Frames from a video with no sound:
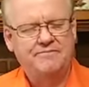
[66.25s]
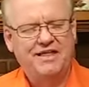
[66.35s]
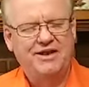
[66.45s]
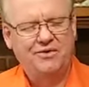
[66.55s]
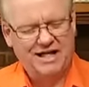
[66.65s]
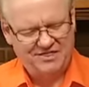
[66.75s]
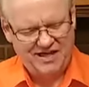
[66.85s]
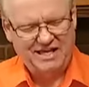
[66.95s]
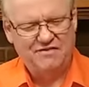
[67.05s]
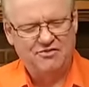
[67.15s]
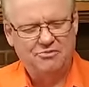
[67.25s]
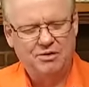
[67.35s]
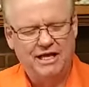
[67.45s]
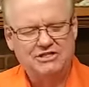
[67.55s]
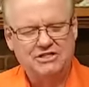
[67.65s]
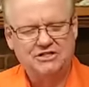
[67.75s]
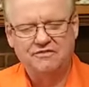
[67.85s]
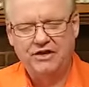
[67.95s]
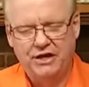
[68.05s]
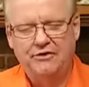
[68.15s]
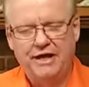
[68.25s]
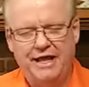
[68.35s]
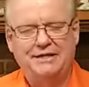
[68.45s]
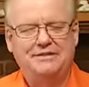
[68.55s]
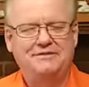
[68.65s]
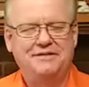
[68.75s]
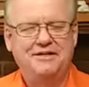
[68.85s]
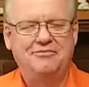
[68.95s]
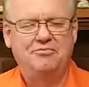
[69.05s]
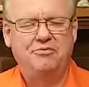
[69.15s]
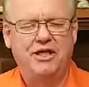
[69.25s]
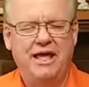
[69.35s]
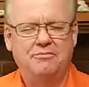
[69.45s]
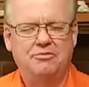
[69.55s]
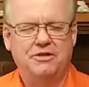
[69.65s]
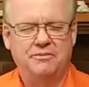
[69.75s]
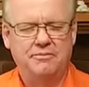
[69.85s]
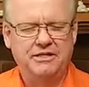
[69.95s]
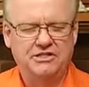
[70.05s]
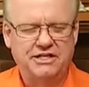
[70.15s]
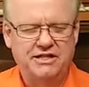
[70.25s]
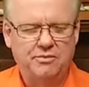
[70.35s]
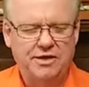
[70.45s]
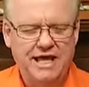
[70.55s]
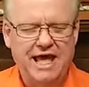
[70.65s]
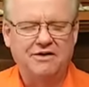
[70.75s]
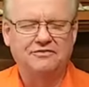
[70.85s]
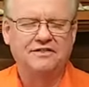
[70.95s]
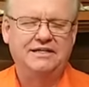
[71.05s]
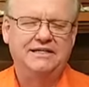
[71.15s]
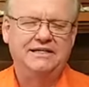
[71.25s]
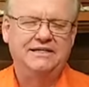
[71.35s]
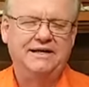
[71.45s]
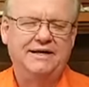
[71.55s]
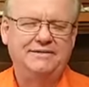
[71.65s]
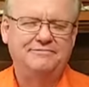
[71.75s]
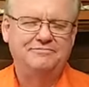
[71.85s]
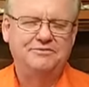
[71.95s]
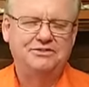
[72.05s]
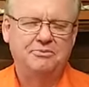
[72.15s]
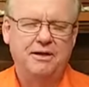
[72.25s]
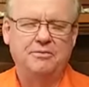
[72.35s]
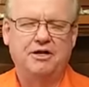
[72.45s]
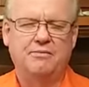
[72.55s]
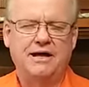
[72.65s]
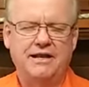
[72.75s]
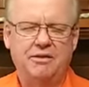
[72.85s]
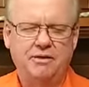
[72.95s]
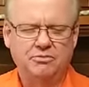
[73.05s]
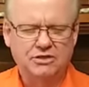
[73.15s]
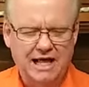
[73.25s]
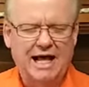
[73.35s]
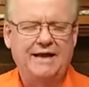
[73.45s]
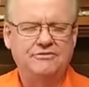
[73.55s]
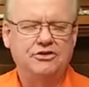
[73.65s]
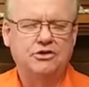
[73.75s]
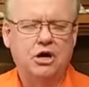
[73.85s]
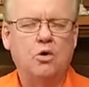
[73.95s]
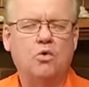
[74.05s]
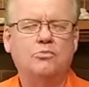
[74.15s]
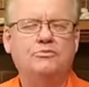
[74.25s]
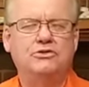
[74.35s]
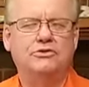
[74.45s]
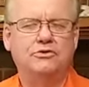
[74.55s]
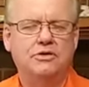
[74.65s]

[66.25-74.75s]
And Lord, I thank You for the blessings of the internet and the ability that we have to be able to come out into people's lives, in their homes, in